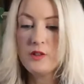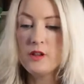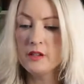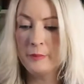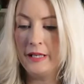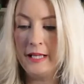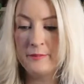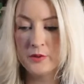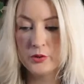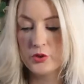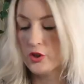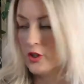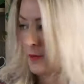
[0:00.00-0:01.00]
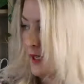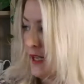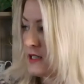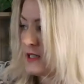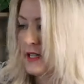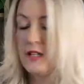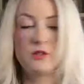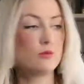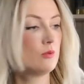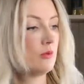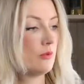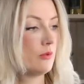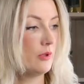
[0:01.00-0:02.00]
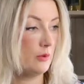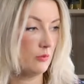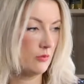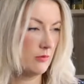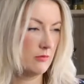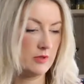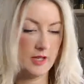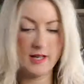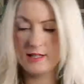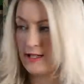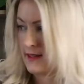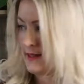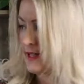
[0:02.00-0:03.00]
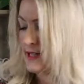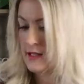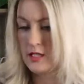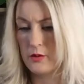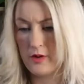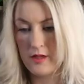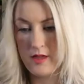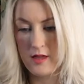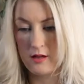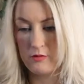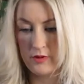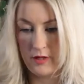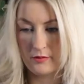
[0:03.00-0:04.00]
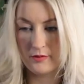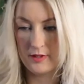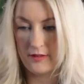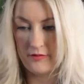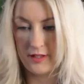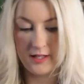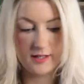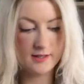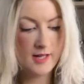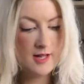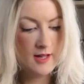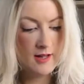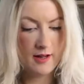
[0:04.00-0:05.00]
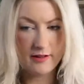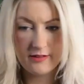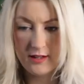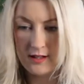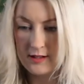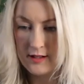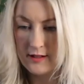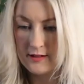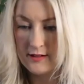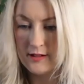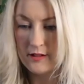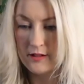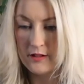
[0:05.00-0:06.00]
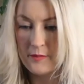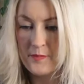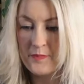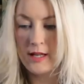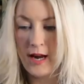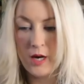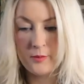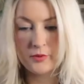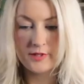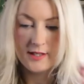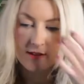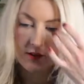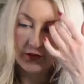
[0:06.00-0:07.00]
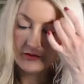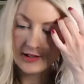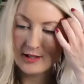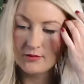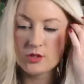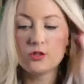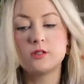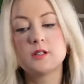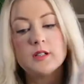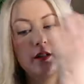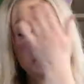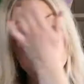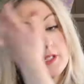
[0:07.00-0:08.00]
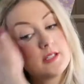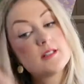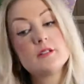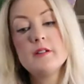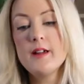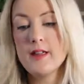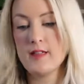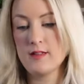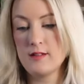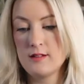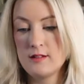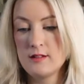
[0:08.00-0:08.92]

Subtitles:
the plain milk chocolate, but actually, certainly in these two, I think, well, that one definitely is. I think it is the caramel sea salt flavoured chocolate, which is great.